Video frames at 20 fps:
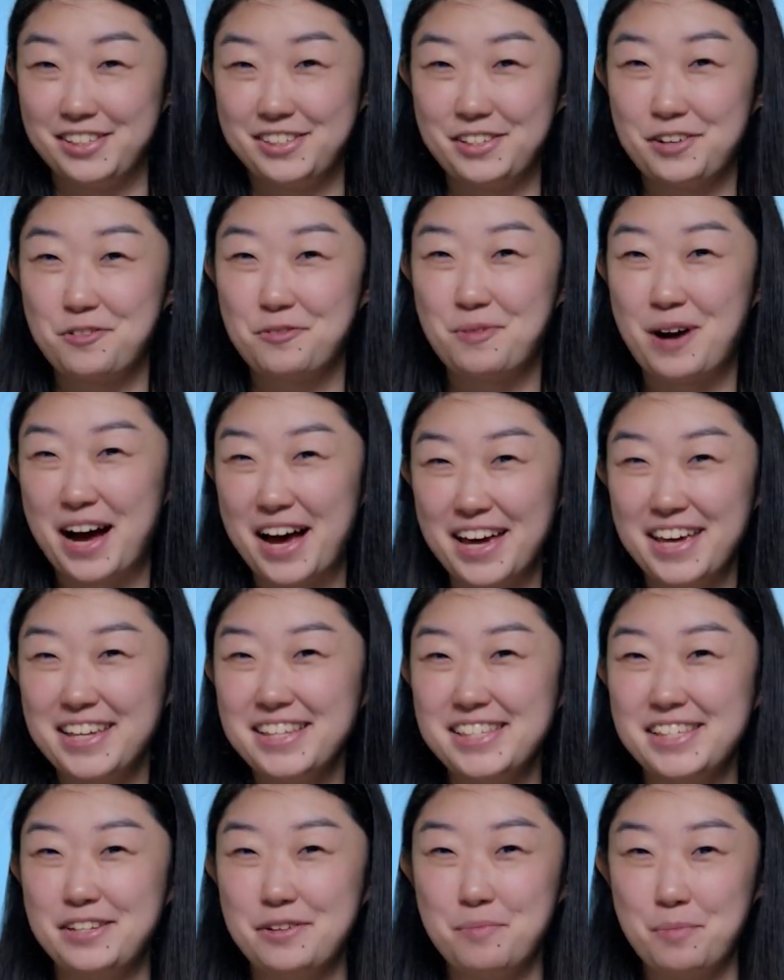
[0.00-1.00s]
So why
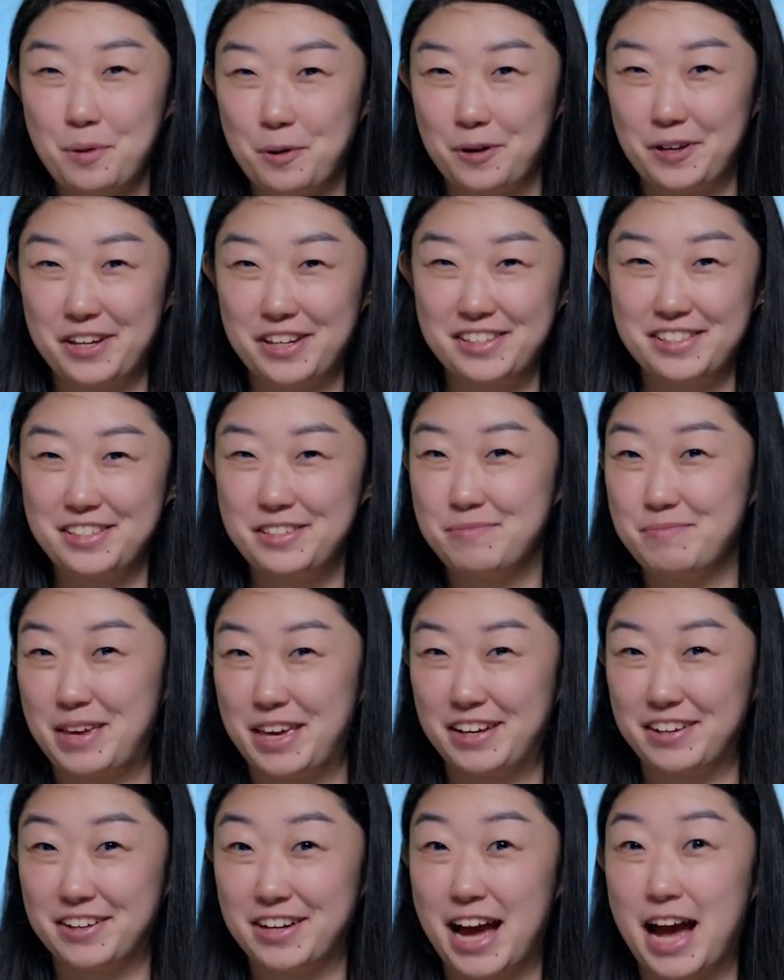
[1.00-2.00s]
is it important to
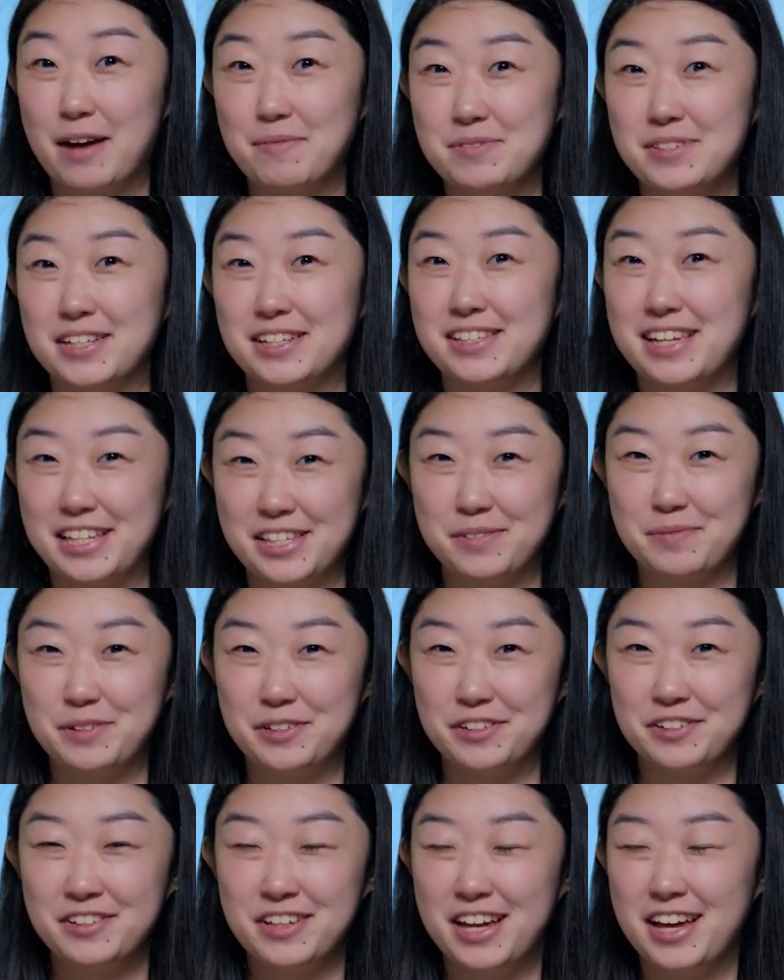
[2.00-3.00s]
make our apps
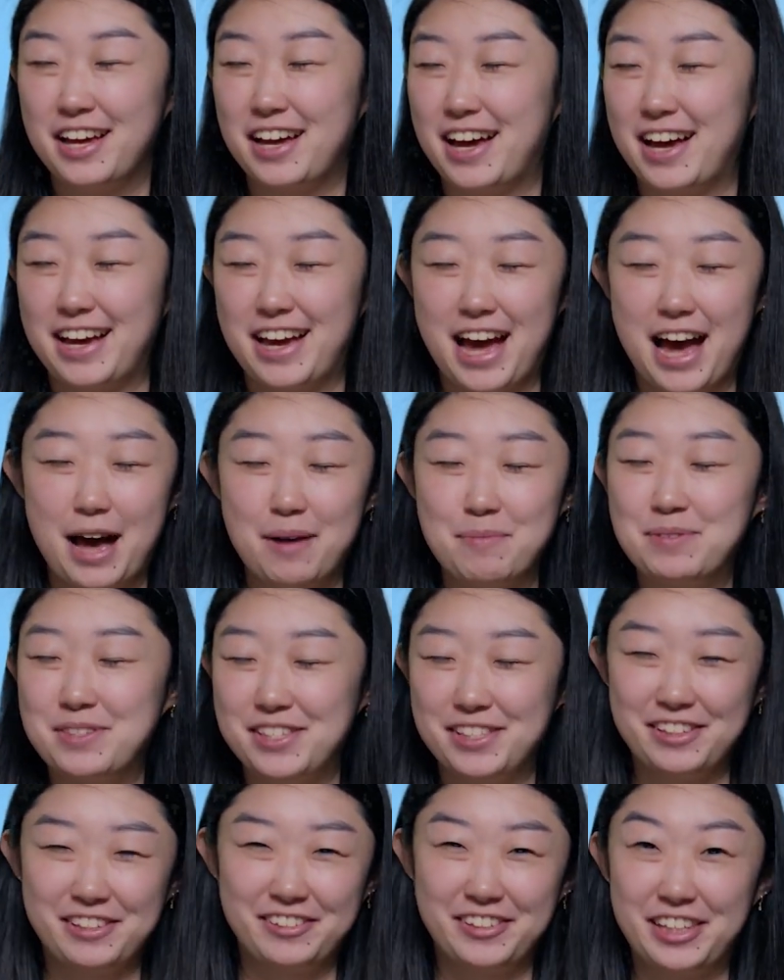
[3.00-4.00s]
accessible? I
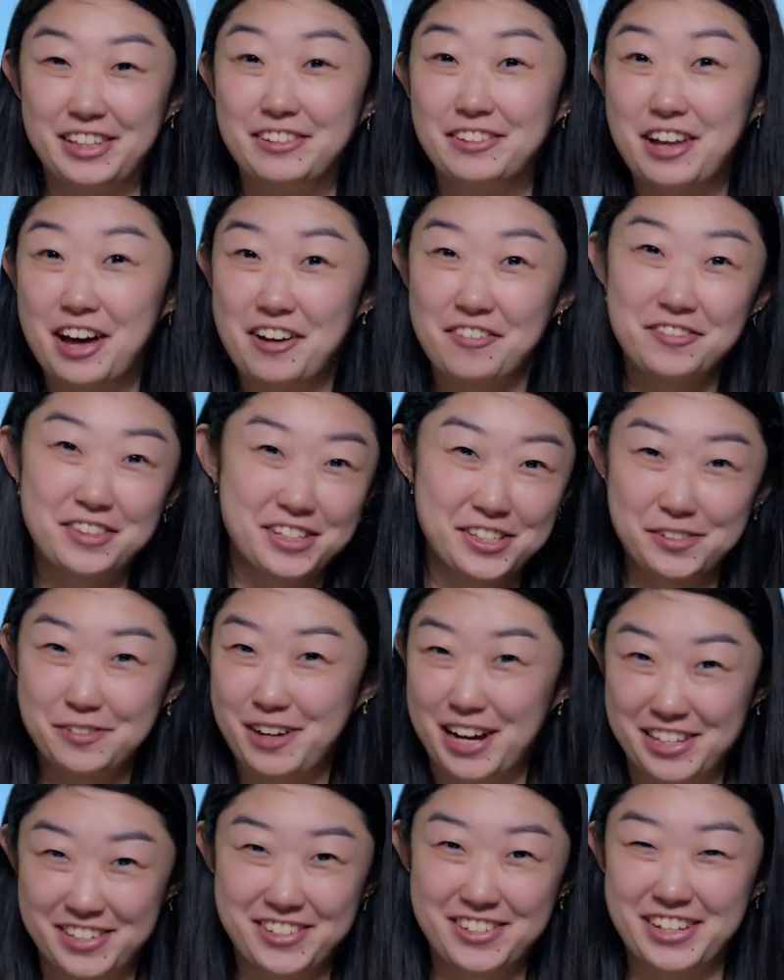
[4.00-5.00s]
absolutely love this
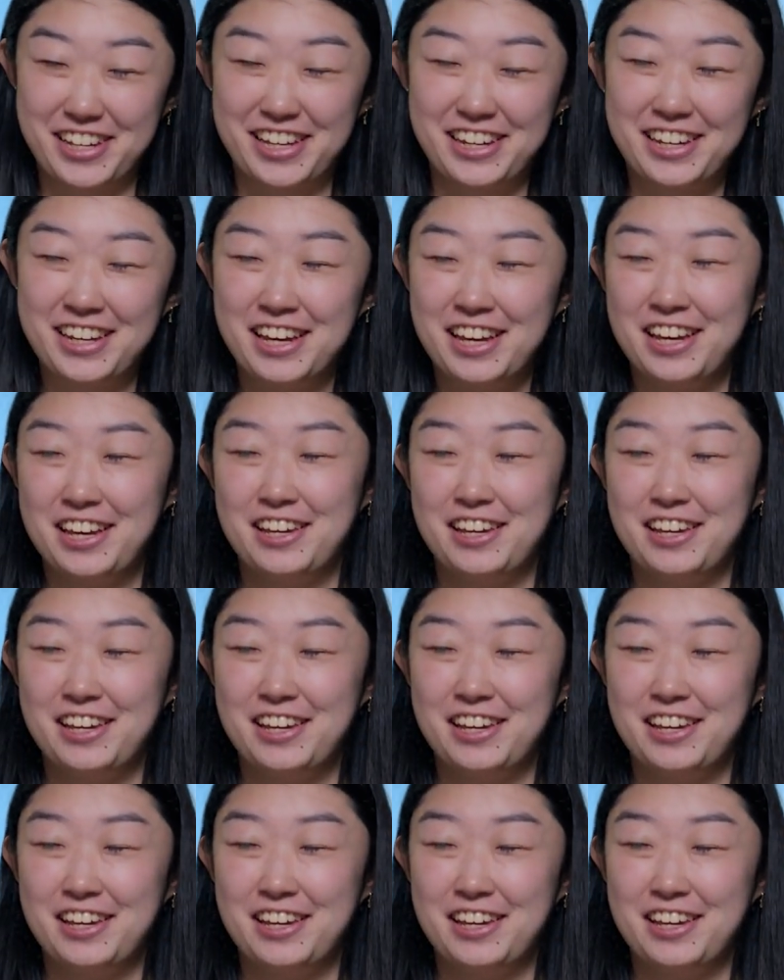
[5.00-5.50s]
question.